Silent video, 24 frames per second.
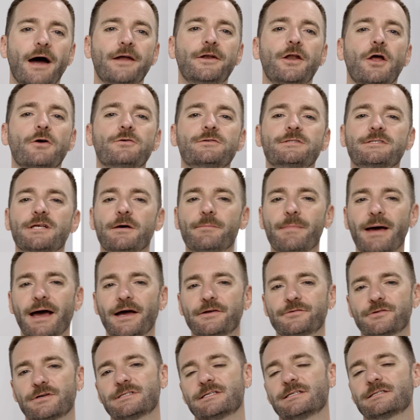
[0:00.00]
I know some
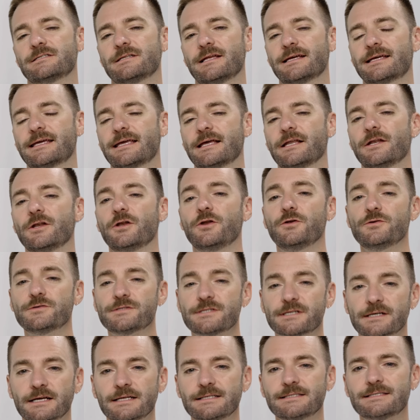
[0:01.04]
hairdressers like a
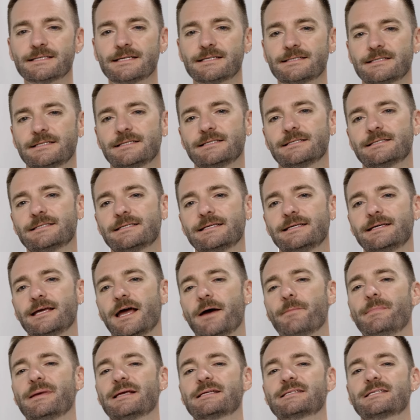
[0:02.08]
looser consistency
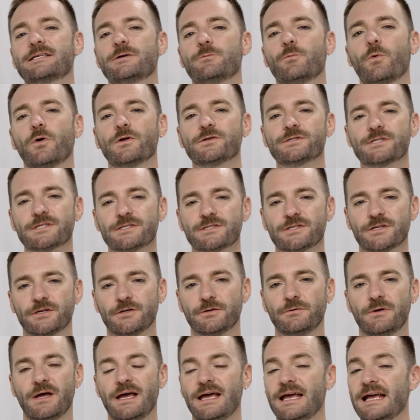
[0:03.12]
and mix it
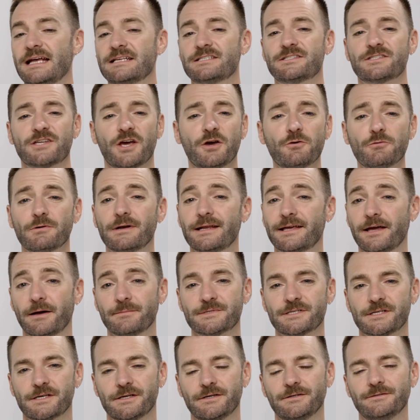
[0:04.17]
1:2. It's totally up
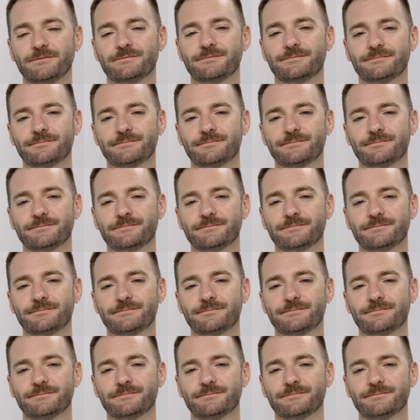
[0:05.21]
to you.